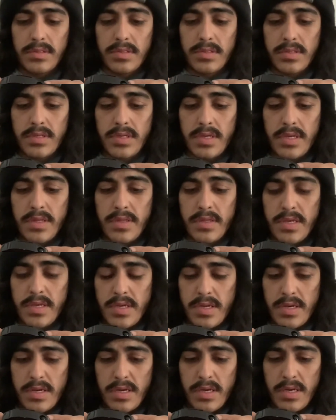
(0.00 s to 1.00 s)
And
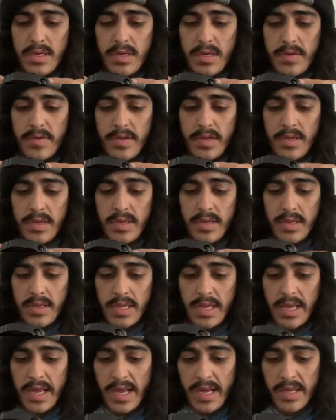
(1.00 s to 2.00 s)
then
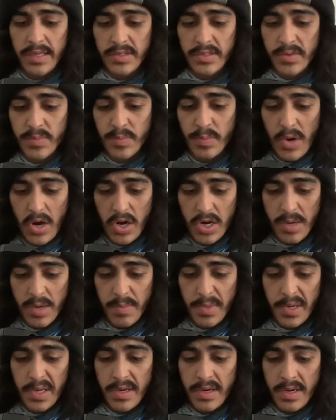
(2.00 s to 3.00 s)
it has a mark
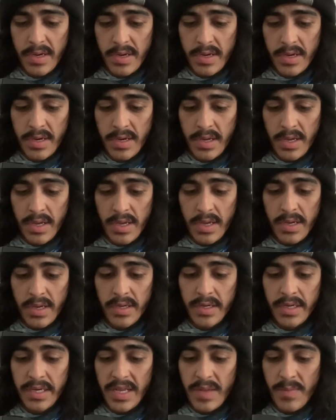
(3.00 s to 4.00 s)
button,
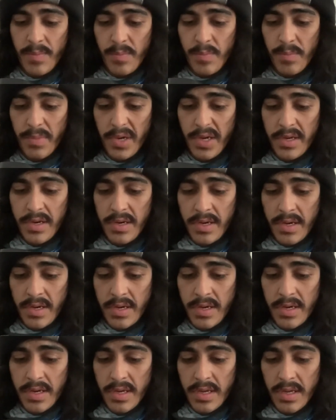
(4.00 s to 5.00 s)
dim
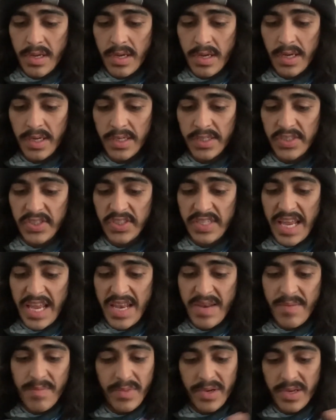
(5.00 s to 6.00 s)
button, a
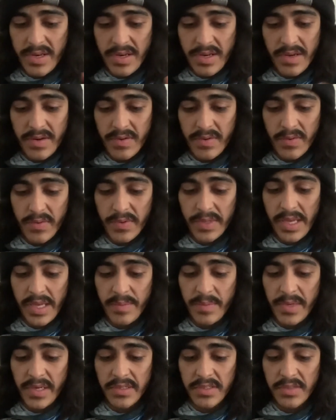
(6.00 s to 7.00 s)
send button, I don't know what that
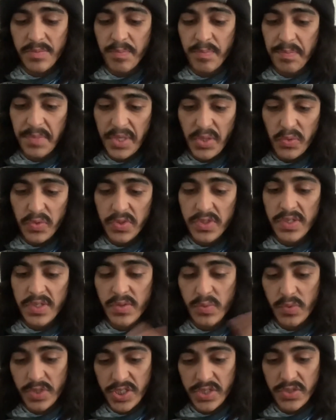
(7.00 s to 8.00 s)
means, mute,
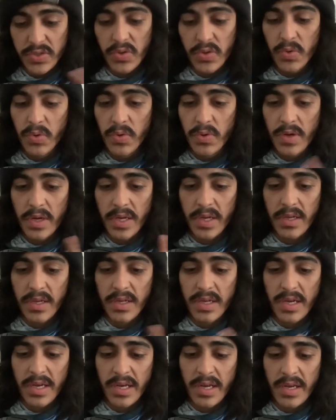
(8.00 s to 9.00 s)
which is cool.
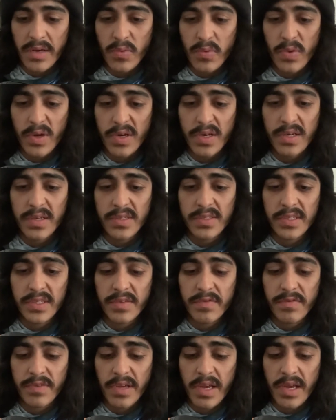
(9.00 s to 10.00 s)
I kind of wanted to see
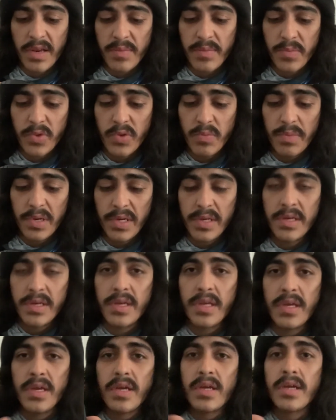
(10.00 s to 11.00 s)
if it had a mute button,
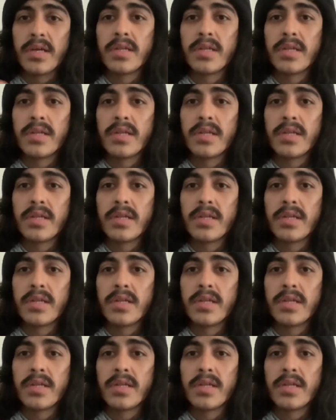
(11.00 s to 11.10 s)
and a